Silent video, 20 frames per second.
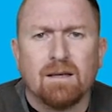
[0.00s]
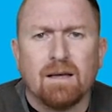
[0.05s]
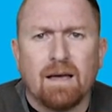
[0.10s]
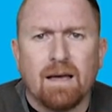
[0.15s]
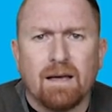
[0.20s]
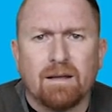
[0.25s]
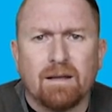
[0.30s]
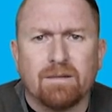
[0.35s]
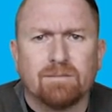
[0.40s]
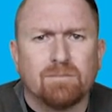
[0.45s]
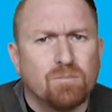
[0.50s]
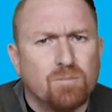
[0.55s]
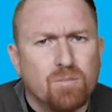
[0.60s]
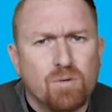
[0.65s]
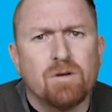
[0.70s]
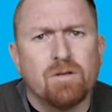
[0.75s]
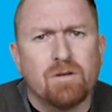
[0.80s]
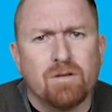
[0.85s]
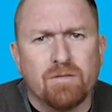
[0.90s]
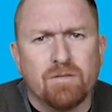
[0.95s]
and
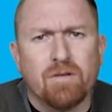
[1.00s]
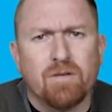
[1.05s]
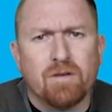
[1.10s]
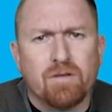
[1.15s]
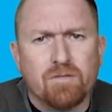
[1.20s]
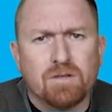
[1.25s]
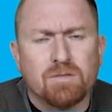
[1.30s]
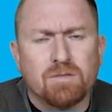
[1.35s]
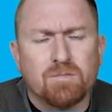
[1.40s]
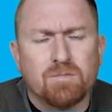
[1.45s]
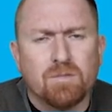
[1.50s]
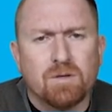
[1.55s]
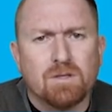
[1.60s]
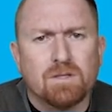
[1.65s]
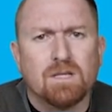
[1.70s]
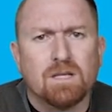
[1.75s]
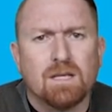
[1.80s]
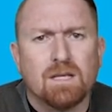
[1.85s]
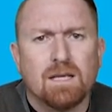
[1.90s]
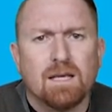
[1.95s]
poor ovarian response
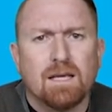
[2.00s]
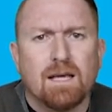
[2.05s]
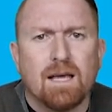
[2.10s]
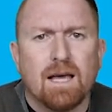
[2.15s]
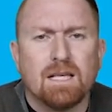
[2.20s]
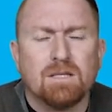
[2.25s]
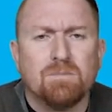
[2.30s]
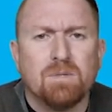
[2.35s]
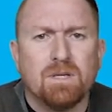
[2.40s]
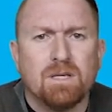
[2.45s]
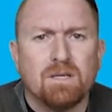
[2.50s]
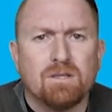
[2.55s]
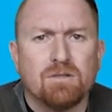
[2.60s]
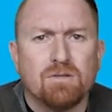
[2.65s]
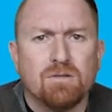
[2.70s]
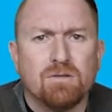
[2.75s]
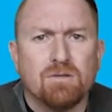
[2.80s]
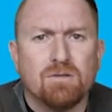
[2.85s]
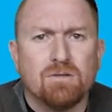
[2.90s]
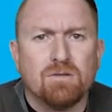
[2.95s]
as being
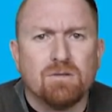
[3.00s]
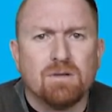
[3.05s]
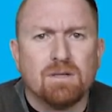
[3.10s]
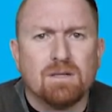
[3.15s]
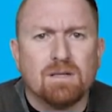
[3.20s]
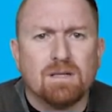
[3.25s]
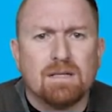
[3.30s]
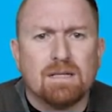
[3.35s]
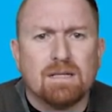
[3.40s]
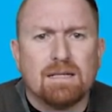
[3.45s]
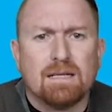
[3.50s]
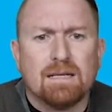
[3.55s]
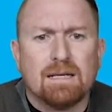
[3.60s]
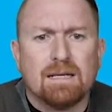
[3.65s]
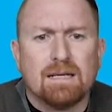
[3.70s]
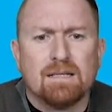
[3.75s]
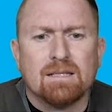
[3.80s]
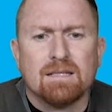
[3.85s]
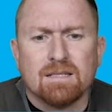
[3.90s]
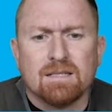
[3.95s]
two
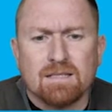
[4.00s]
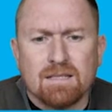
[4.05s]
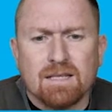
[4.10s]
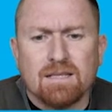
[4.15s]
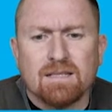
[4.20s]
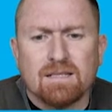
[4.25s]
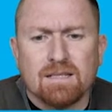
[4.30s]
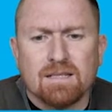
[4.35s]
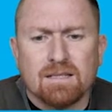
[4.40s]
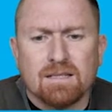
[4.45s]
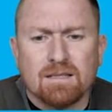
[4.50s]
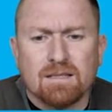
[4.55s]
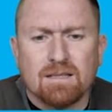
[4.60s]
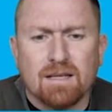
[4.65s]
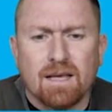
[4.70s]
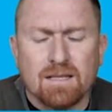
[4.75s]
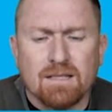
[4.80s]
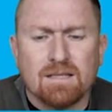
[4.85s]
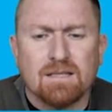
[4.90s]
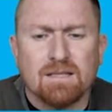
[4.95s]
distinct
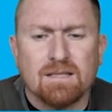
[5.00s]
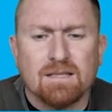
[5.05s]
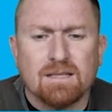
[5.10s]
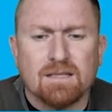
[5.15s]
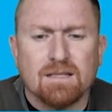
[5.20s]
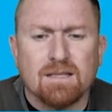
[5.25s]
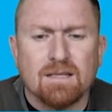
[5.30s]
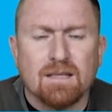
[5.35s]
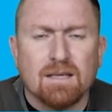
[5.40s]
entities.